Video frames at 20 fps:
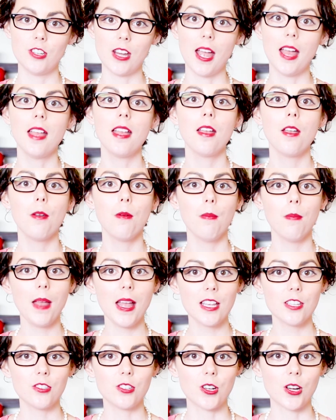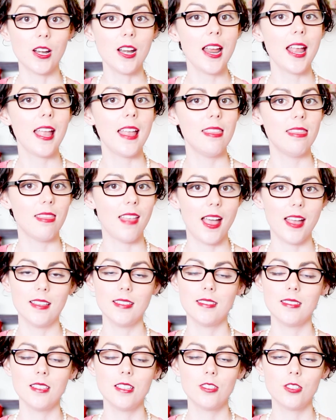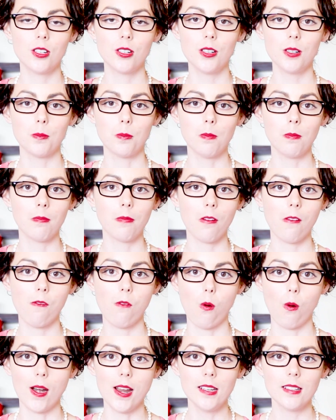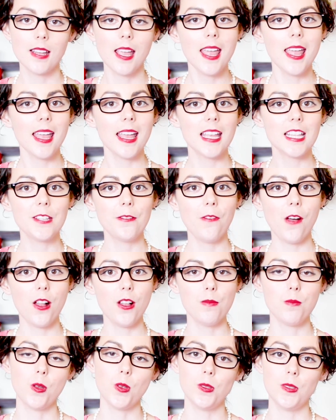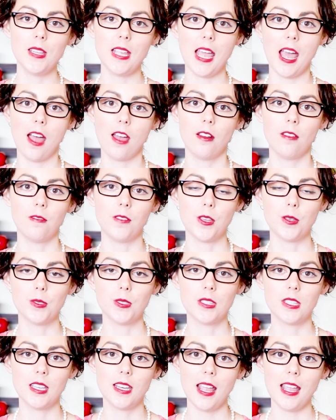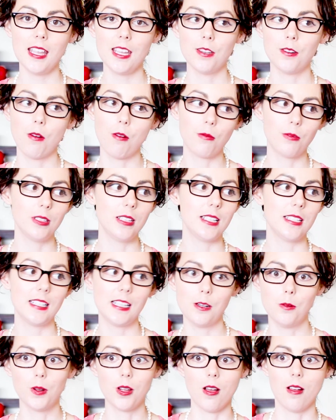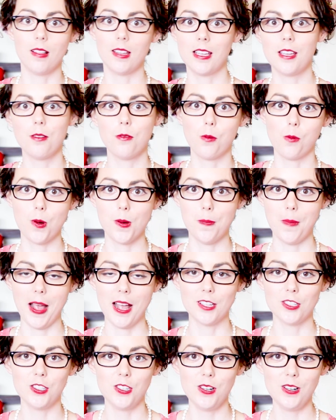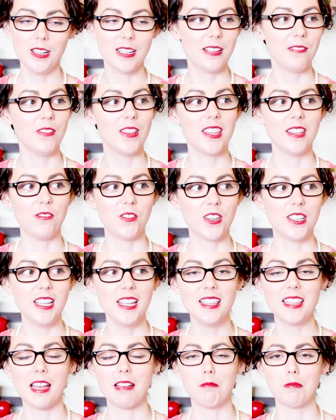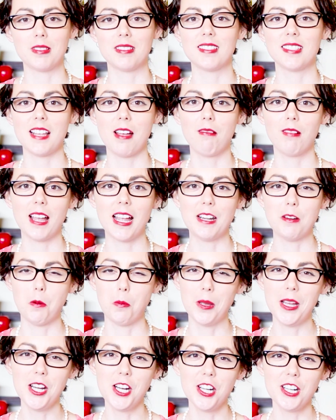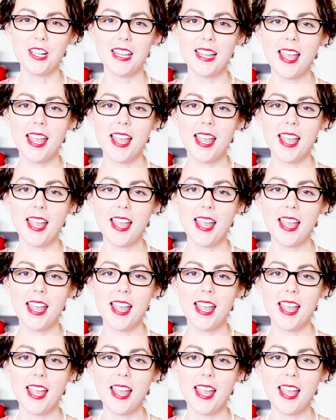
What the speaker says: yet master, and that is the term for it. It's fallen mostly out of use today. You don't really see anyone calling anyone master, and even if you did, that would sound kind of weird.